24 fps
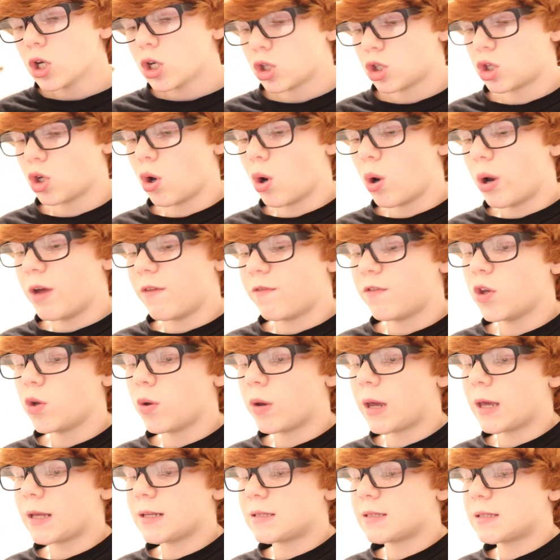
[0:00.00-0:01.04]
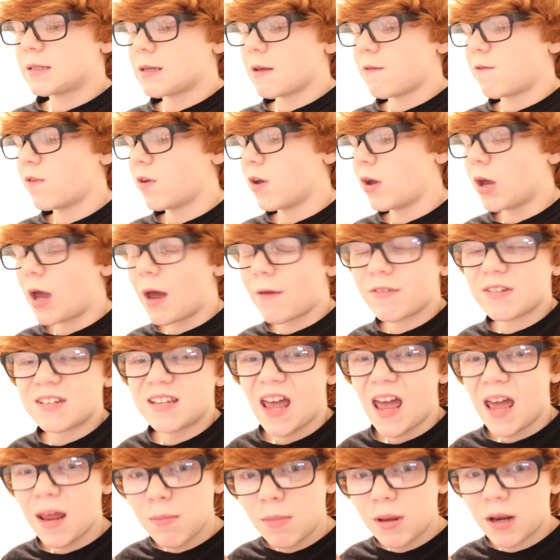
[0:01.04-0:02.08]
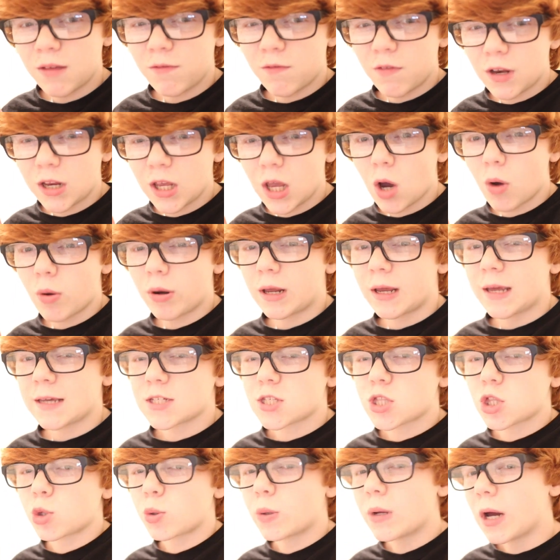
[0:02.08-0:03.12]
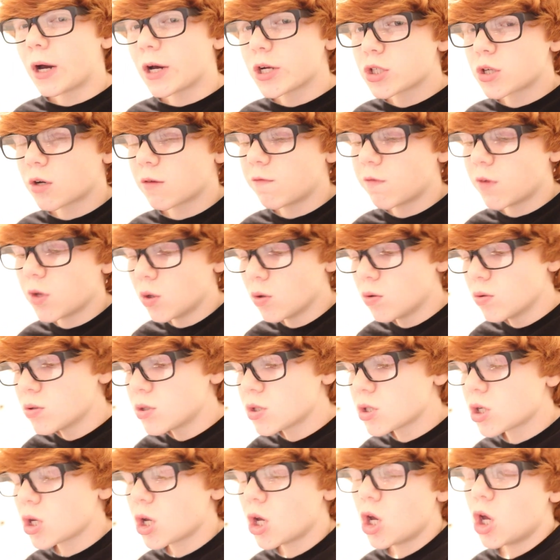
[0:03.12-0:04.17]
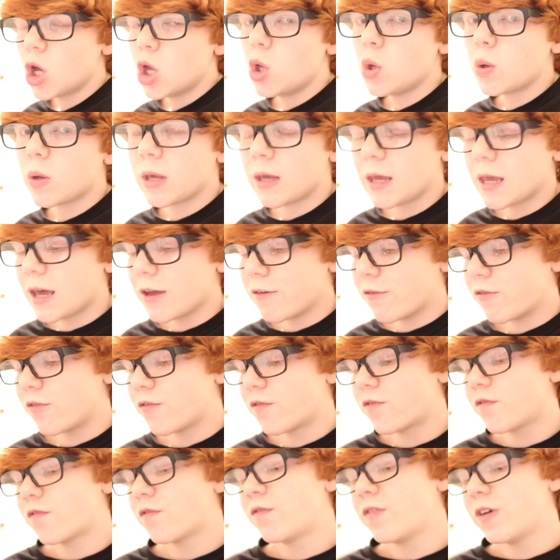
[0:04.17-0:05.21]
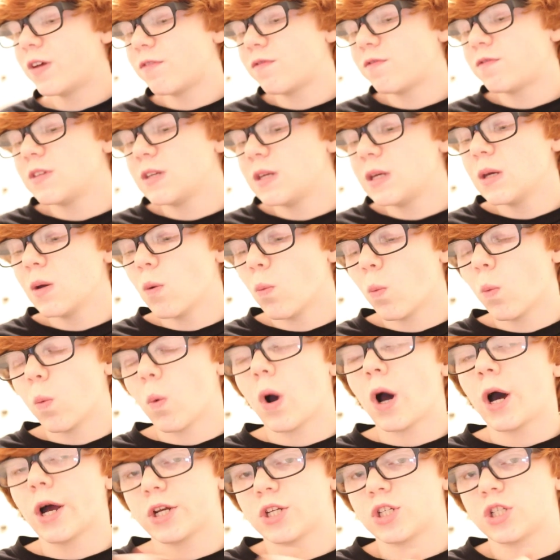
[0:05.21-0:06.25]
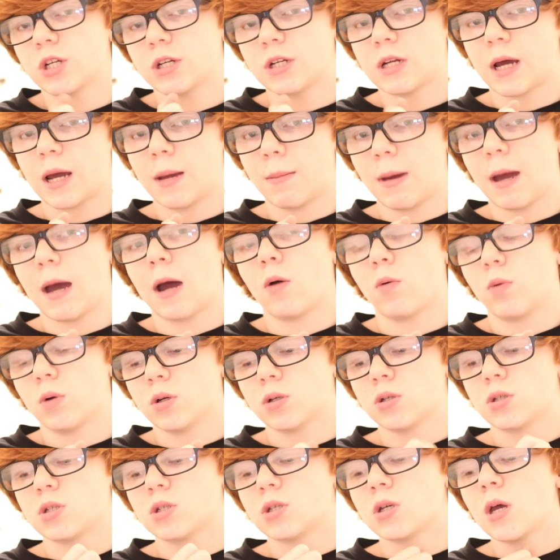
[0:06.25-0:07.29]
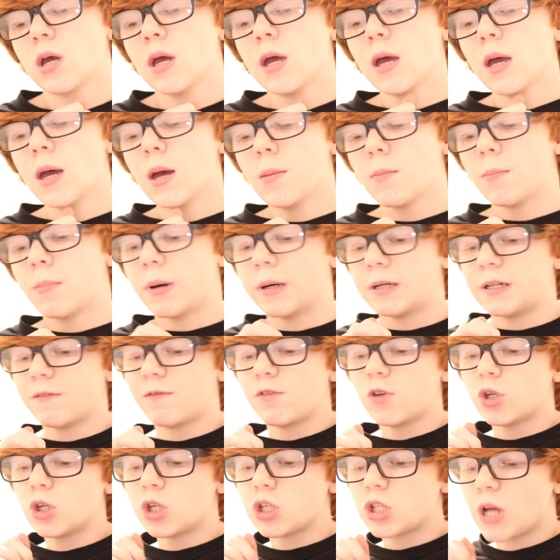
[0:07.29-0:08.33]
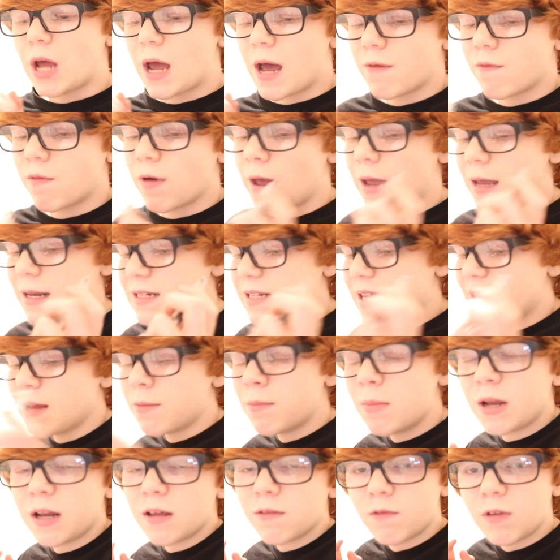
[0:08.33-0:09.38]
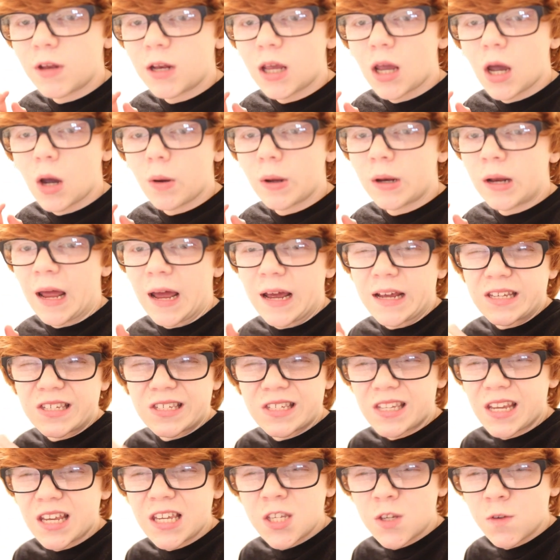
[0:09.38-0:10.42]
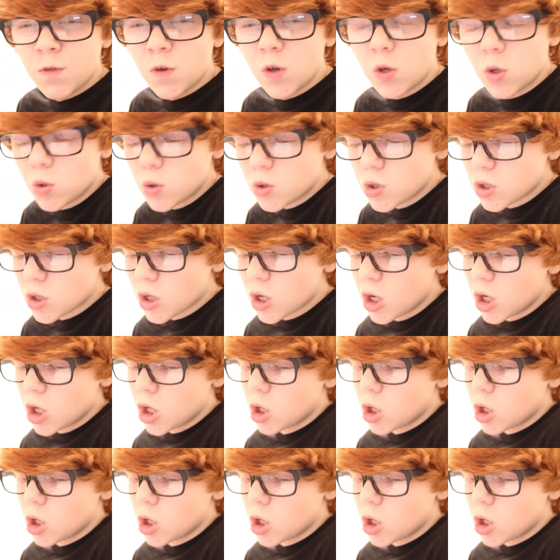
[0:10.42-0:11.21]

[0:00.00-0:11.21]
So if you get, if you have a 10-minute video and it gets 300 views, you can get 50 watch time hours. But if you just have a 10-minute video and it has 6 views,